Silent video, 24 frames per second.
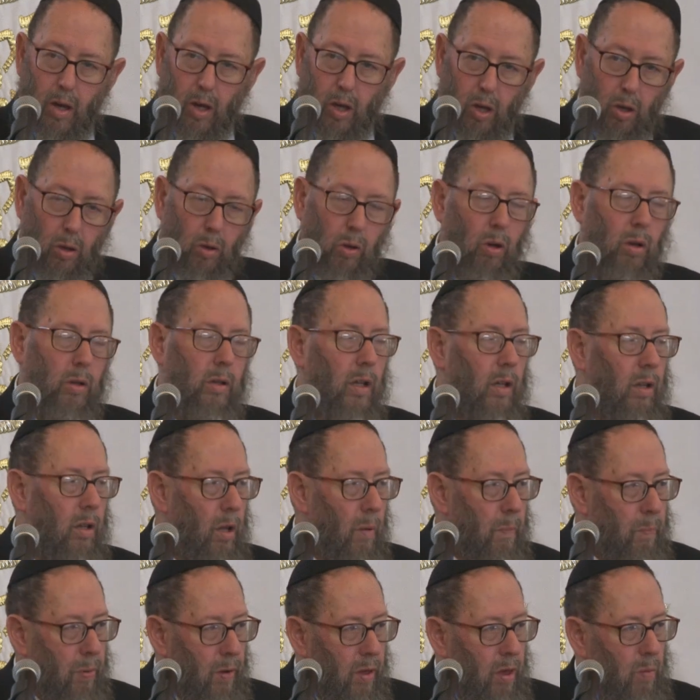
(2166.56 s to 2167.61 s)
You look into
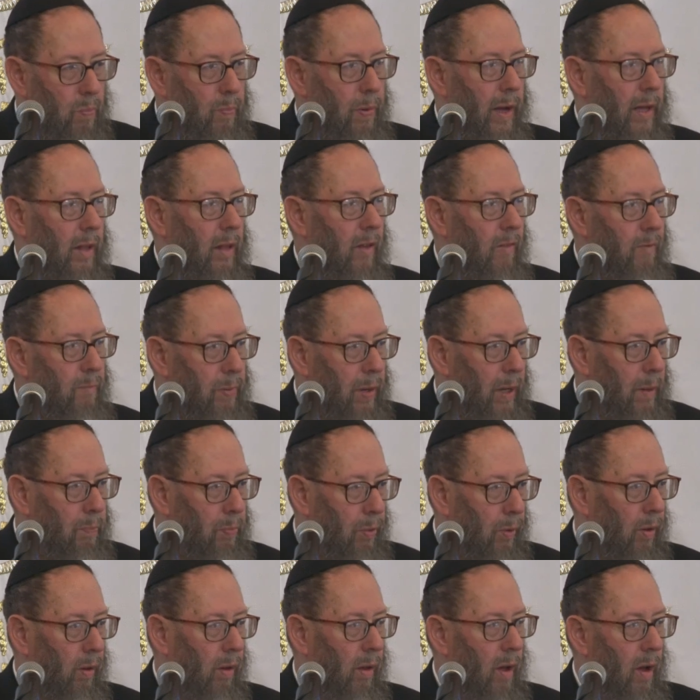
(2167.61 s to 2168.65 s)
prospective
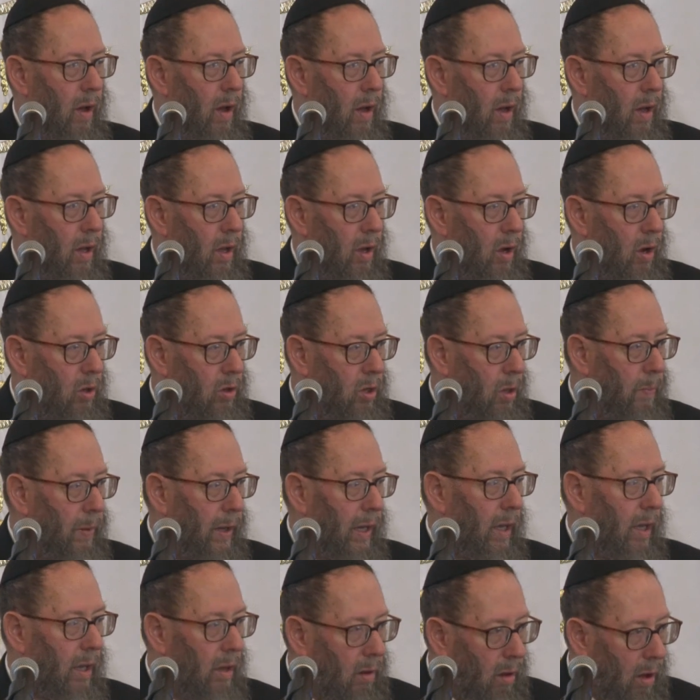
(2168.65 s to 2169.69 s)
people to be
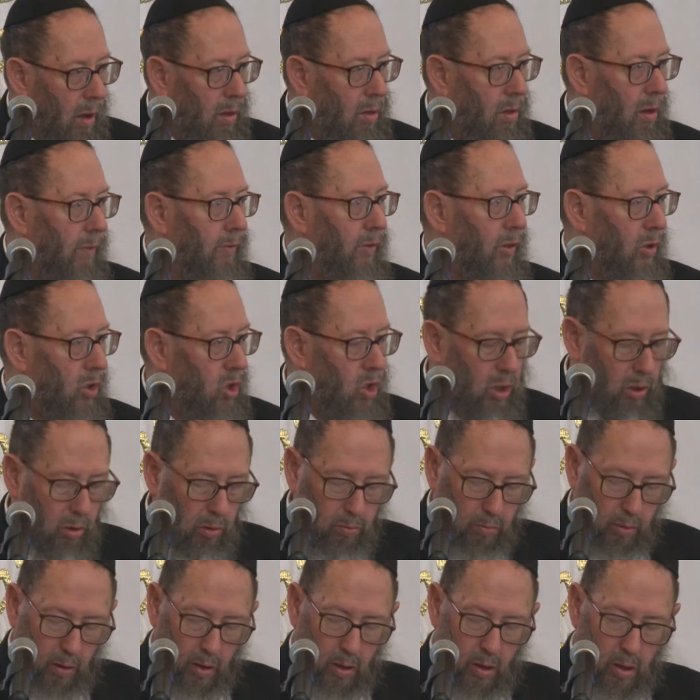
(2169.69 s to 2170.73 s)
in-laws of your
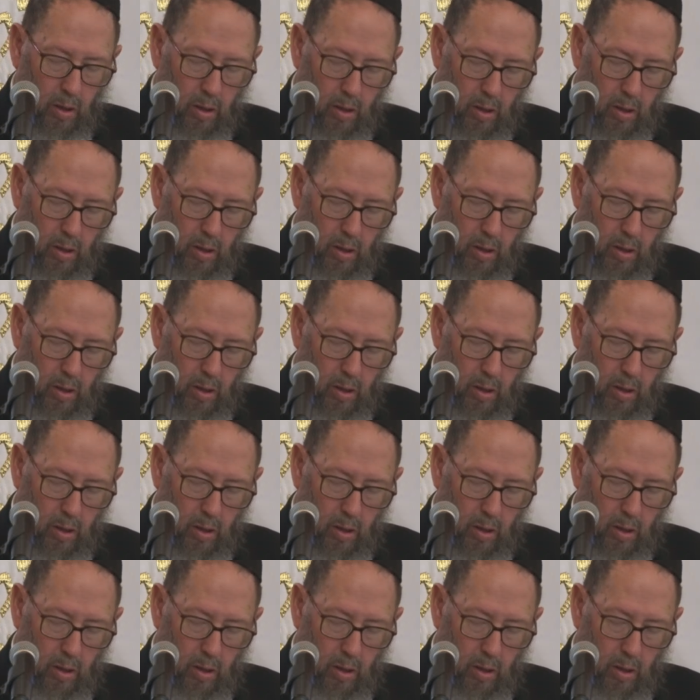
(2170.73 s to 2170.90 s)
children.